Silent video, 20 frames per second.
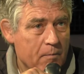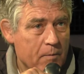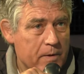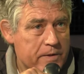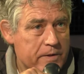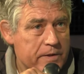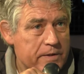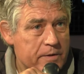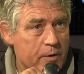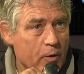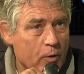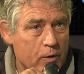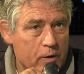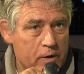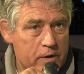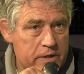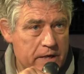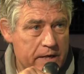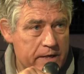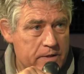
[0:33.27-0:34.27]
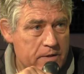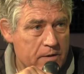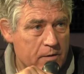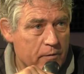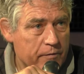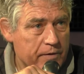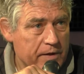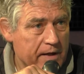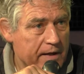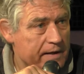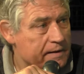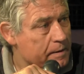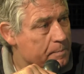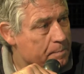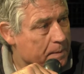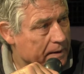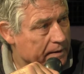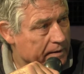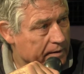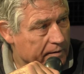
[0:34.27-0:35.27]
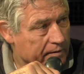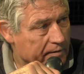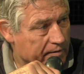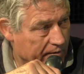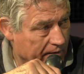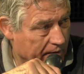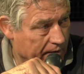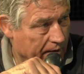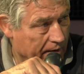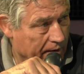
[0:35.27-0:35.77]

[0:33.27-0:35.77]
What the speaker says: which is the organization of the independent